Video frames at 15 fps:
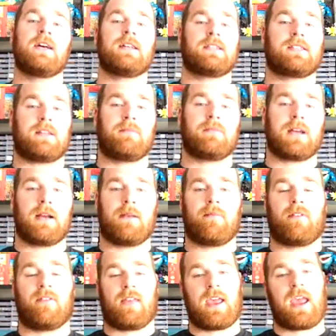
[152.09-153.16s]

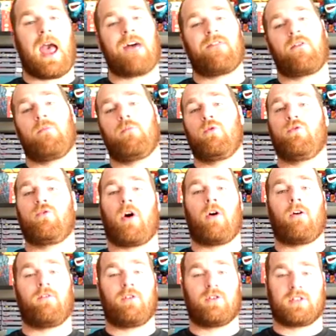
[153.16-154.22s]
sometimes they haven't moved all
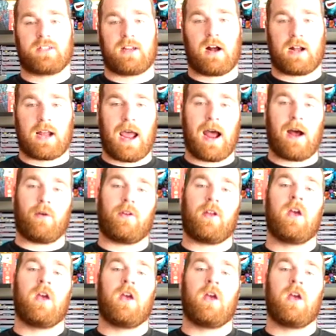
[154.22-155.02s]
of their stock out.